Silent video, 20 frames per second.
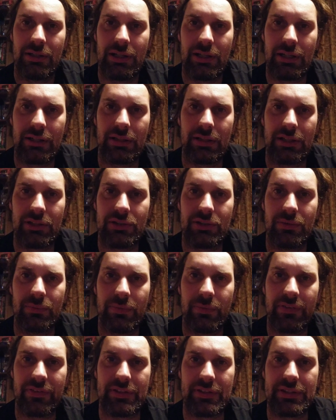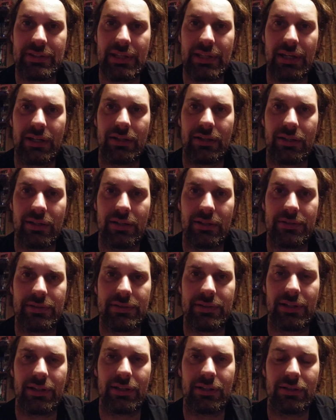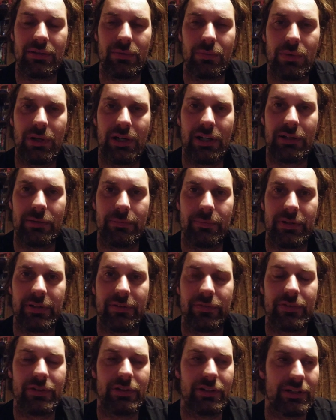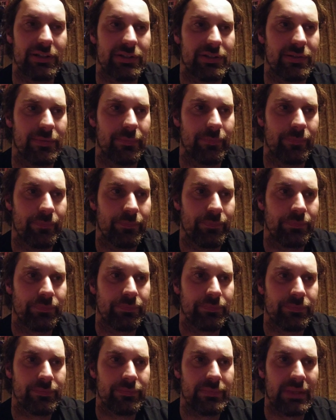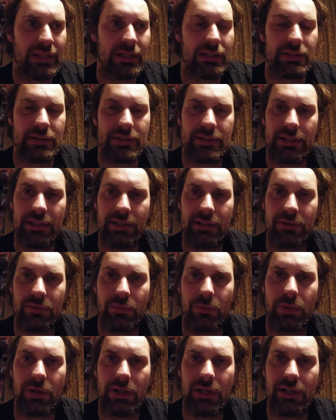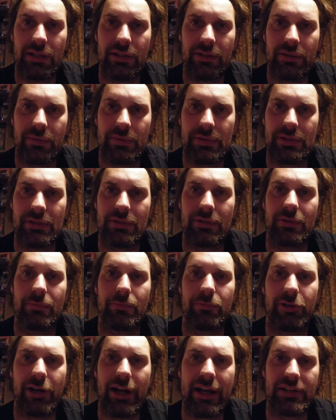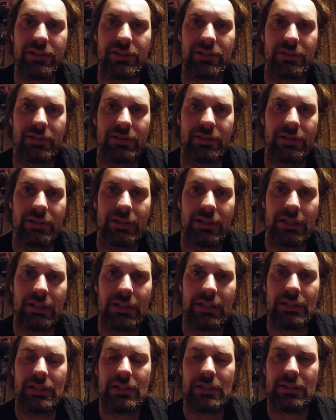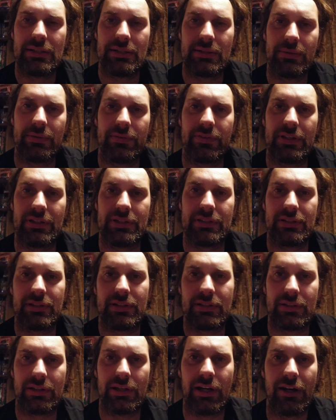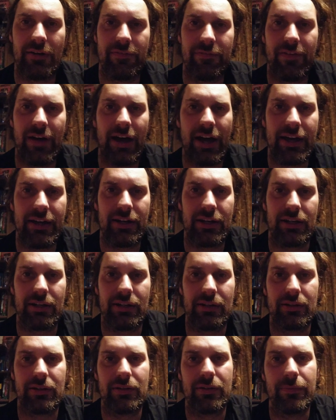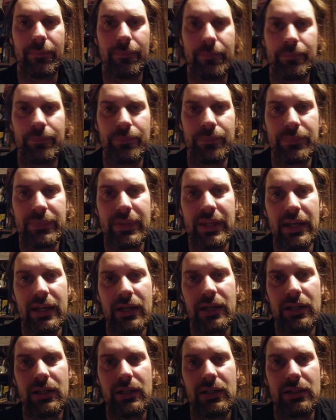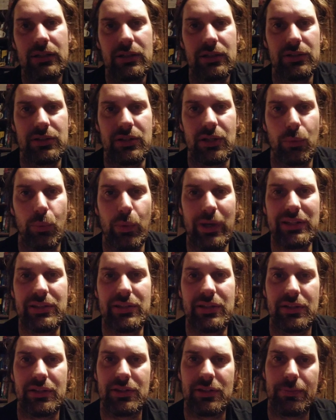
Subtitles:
ignition with a sync on cylinder 1, but of course on cylinder 1 there was no compression. So with this car firing using a wasted